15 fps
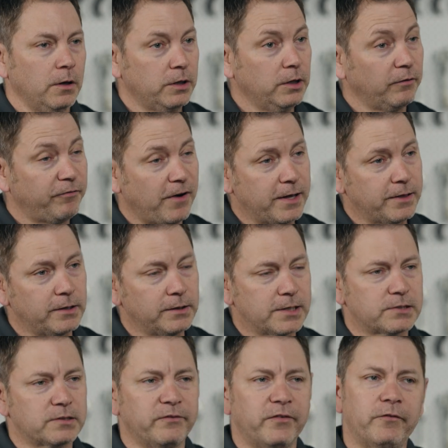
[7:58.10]
You'll find the
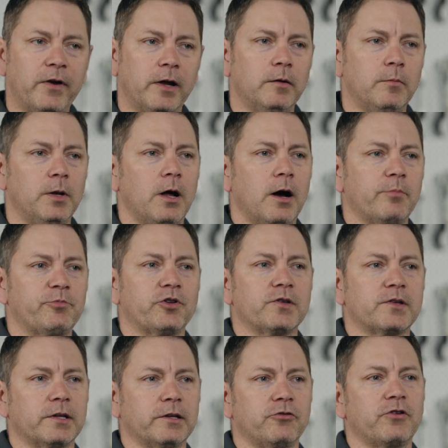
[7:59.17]
list of available
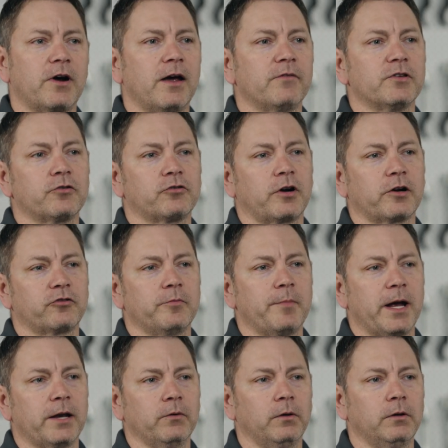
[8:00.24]
options in the drive's instruction
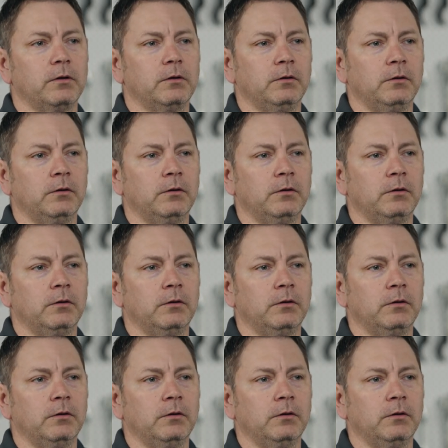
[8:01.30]
manual.